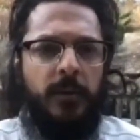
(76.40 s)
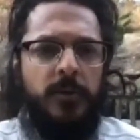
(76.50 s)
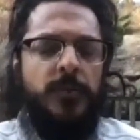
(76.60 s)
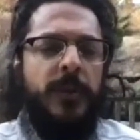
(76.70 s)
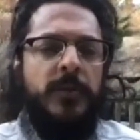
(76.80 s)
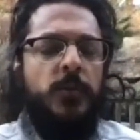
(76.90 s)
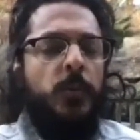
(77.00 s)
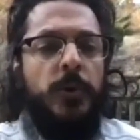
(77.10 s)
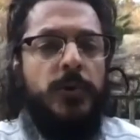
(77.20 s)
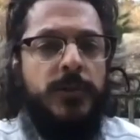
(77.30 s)
which means
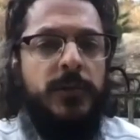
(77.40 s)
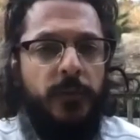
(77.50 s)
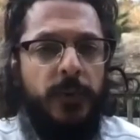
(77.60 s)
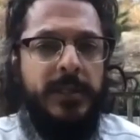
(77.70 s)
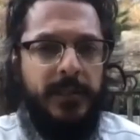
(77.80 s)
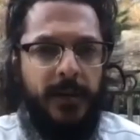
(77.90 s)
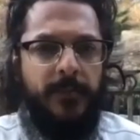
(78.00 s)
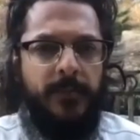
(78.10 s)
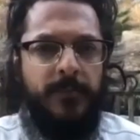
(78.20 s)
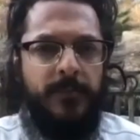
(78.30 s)
words of wisdom.
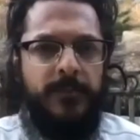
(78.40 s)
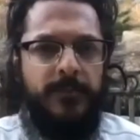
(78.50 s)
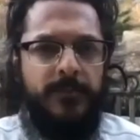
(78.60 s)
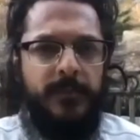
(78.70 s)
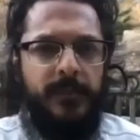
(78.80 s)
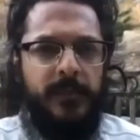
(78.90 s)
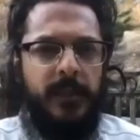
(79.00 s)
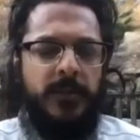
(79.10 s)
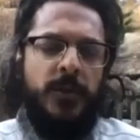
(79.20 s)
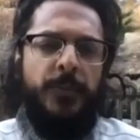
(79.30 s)

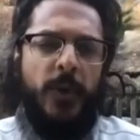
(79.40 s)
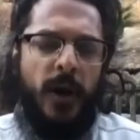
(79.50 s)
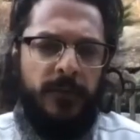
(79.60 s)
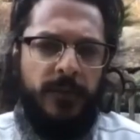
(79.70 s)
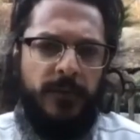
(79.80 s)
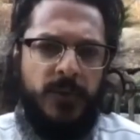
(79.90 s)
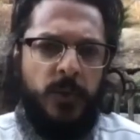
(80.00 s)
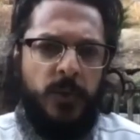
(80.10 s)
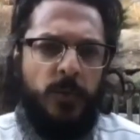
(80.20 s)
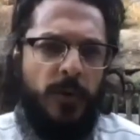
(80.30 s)
These are proverbs,
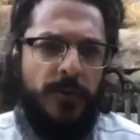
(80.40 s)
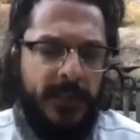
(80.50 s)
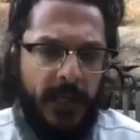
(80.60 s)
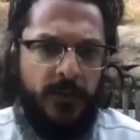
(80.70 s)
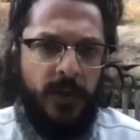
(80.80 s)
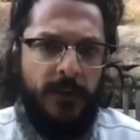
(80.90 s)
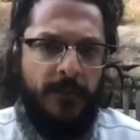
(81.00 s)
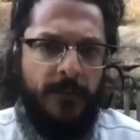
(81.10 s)
quotes, etc.